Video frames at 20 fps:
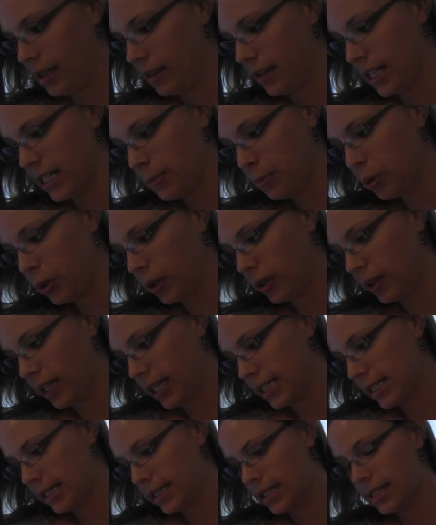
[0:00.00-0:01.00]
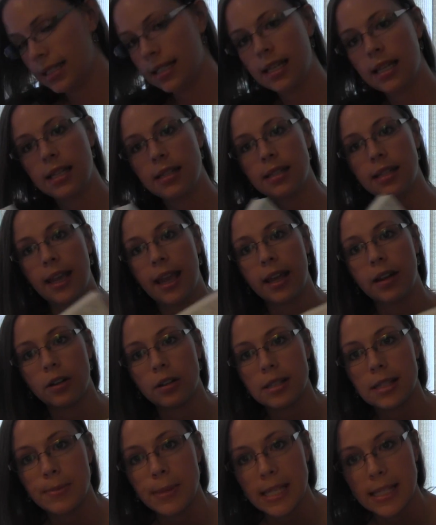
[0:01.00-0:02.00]
this book lists indicator
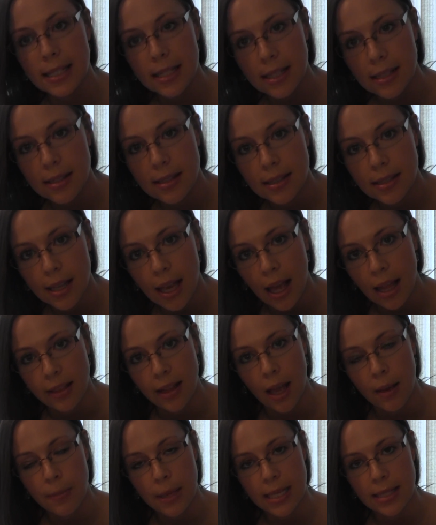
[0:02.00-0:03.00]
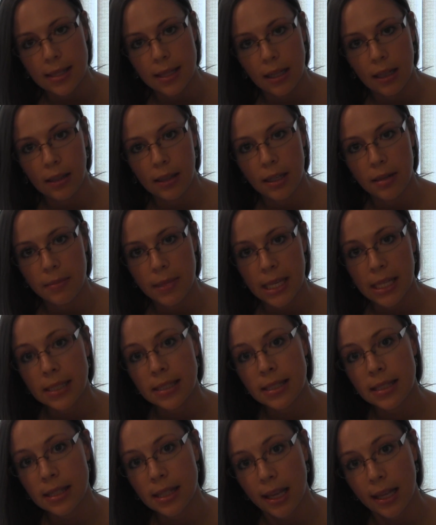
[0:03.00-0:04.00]
species, and that basically
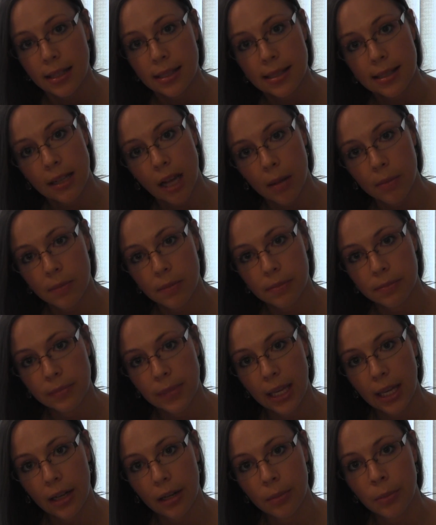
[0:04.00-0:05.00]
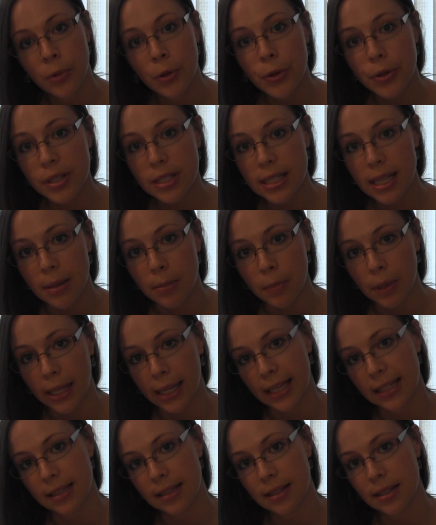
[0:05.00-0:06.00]
means that some animals and
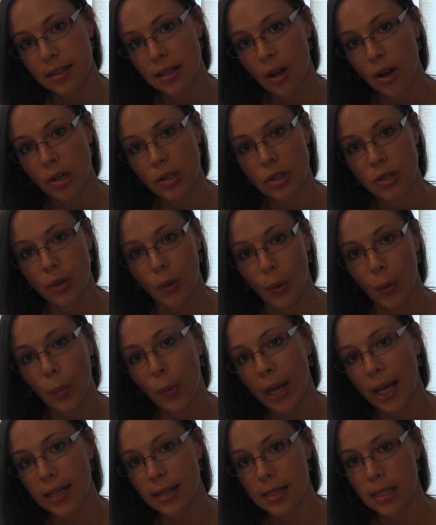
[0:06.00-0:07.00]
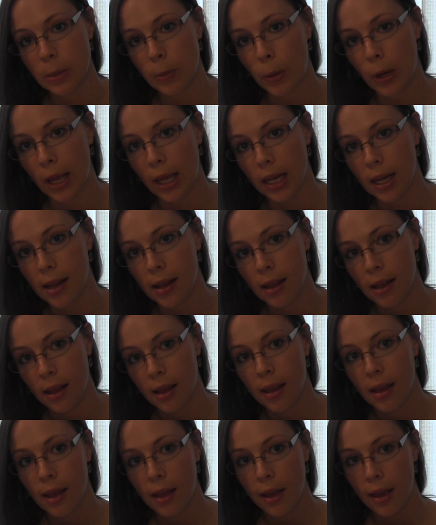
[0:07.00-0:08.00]
plants are so widespread
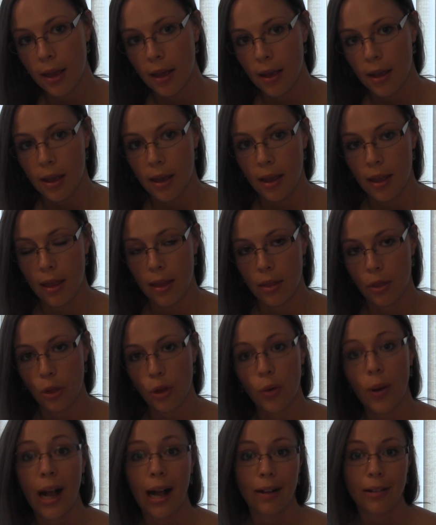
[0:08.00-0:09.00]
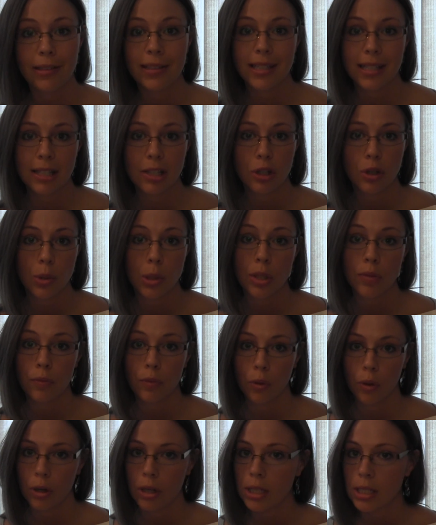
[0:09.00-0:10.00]
and throughout deciduous
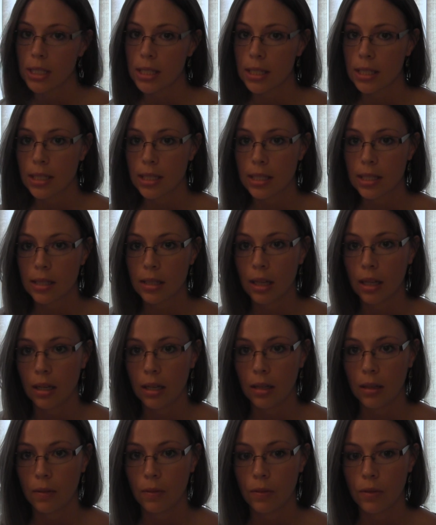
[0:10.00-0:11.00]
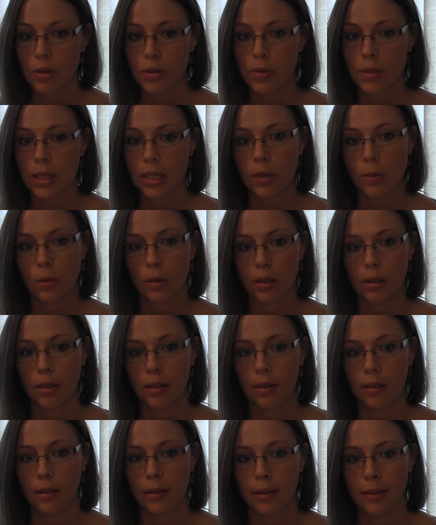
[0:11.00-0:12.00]
forests that if you see
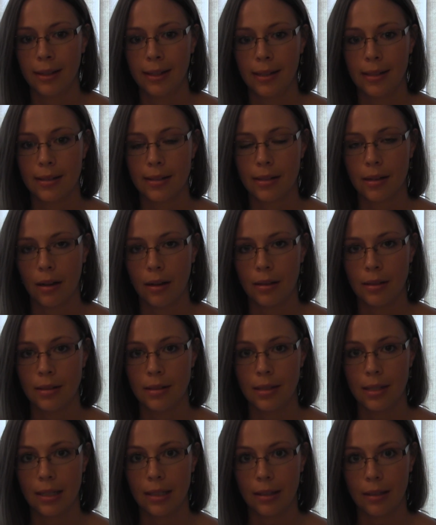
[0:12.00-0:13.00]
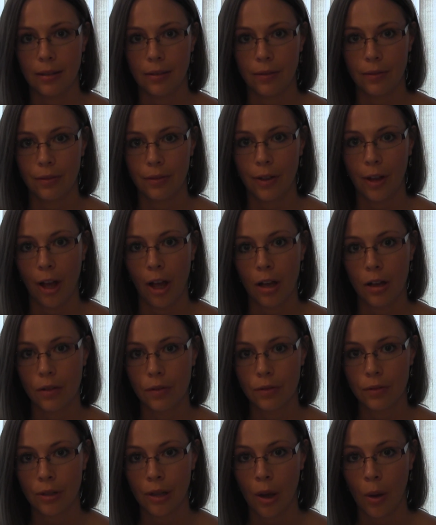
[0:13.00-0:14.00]
one, it is not indicative of
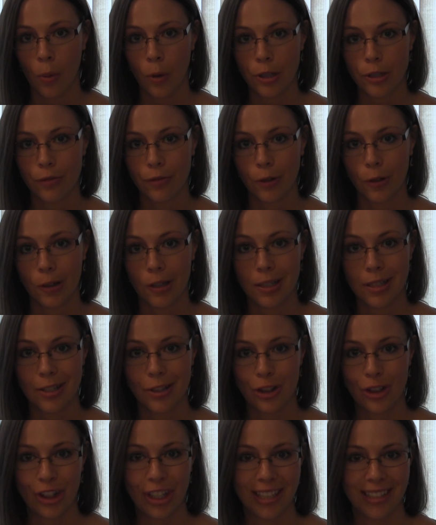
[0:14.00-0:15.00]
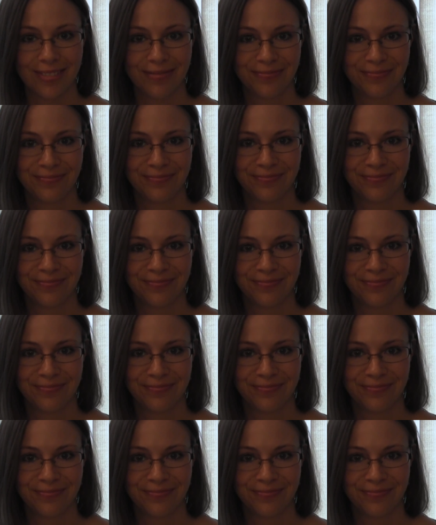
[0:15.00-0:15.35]
which forest you're in.